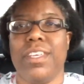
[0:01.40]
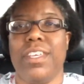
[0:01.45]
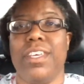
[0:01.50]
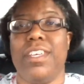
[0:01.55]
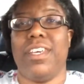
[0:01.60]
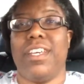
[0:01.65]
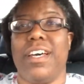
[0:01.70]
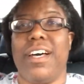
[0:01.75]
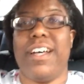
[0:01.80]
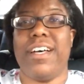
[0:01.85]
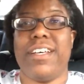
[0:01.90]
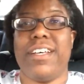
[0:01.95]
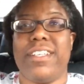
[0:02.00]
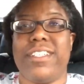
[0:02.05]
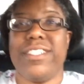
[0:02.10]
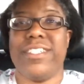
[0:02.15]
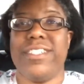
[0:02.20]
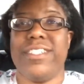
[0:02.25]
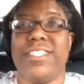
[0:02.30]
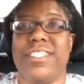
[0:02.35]
Hey
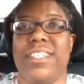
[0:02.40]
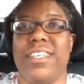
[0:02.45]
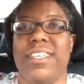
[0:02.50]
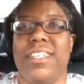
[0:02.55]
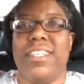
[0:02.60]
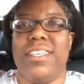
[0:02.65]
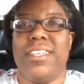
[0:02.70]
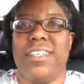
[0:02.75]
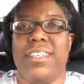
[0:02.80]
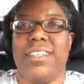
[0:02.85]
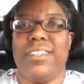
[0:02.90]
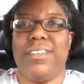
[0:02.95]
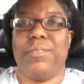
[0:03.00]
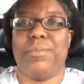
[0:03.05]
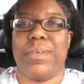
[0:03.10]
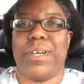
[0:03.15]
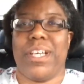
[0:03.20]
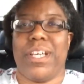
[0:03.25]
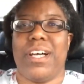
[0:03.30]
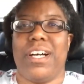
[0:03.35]
guys, oh
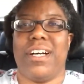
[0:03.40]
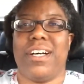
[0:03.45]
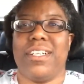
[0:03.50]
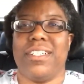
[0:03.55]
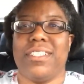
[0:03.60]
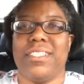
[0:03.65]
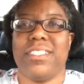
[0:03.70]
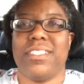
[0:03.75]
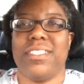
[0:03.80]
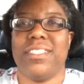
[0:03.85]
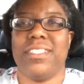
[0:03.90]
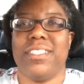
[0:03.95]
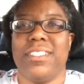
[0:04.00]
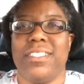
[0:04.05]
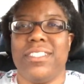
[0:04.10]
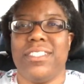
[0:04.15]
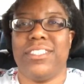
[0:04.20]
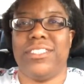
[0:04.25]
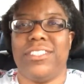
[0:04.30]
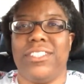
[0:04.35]
my gosh,
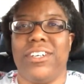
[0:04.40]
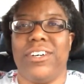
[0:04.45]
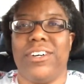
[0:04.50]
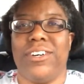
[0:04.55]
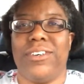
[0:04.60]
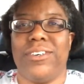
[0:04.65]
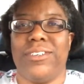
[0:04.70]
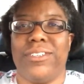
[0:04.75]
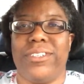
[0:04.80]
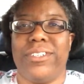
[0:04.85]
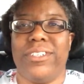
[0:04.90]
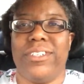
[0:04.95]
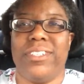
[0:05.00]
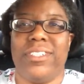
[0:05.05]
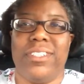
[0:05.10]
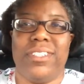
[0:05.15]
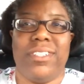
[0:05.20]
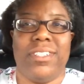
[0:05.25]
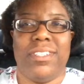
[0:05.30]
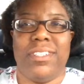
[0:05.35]
so
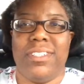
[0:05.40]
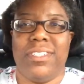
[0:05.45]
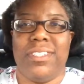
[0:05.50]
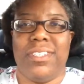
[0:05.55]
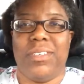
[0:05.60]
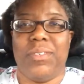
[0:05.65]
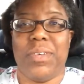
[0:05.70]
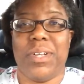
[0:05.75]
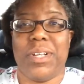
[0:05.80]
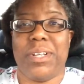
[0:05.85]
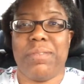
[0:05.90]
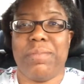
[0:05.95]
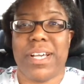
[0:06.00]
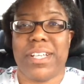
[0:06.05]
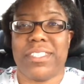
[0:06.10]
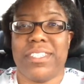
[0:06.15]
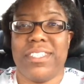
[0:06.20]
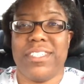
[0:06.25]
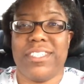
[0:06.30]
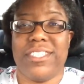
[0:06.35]
welcome
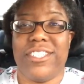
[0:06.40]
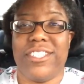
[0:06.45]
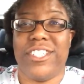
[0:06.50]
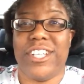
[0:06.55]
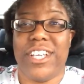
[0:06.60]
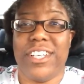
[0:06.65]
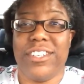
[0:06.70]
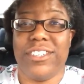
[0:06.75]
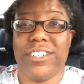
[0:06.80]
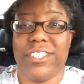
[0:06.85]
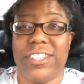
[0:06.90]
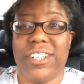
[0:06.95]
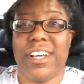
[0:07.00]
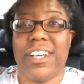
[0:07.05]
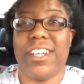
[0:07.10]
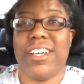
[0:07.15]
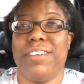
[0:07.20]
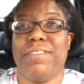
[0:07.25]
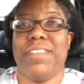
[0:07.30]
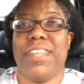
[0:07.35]
back to this channel.
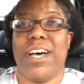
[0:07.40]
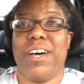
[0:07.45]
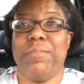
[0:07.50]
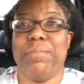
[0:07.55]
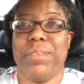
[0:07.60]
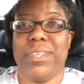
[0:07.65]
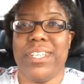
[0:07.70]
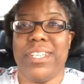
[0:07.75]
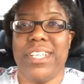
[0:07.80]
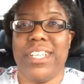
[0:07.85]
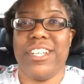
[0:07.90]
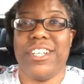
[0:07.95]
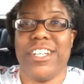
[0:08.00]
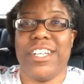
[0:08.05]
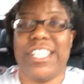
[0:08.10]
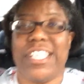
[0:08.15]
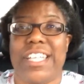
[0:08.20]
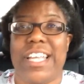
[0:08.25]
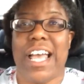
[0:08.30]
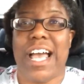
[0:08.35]
I have not been
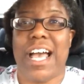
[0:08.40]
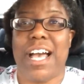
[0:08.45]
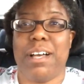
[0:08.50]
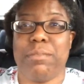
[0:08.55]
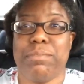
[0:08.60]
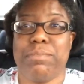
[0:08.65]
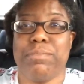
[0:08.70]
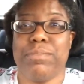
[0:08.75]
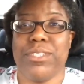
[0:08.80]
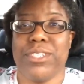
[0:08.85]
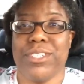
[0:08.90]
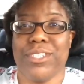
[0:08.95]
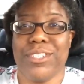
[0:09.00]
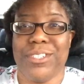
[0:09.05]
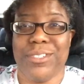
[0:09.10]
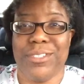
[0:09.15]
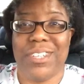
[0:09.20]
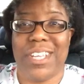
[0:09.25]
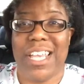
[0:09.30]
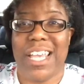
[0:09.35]
here in
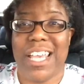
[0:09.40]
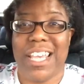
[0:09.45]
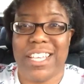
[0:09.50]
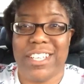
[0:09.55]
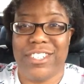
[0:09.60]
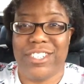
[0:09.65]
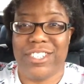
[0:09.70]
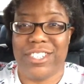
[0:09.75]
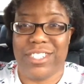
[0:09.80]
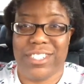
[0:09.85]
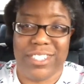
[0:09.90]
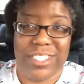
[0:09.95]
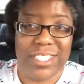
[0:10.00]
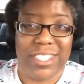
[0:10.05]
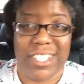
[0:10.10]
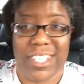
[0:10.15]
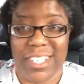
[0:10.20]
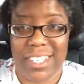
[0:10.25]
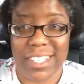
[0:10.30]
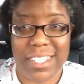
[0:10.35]
absolute
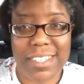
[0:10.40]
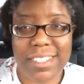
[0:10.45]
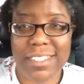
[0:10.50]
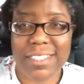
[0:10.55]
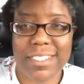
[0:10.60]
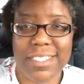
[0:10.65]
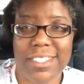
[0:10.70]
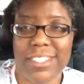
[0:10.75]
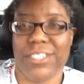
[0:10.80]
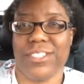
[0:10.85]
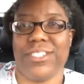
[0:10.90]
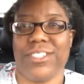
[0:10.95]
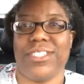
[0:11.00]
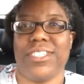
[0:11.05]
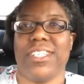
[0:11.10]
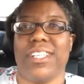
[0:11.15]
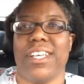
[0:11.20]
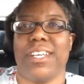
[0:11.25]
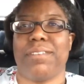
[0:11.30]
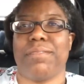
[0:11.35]
ages, like
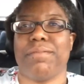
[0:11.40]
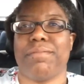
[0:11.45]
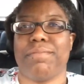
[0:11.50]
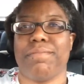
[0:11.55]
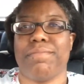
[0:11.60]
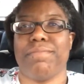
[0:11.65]
seriously, like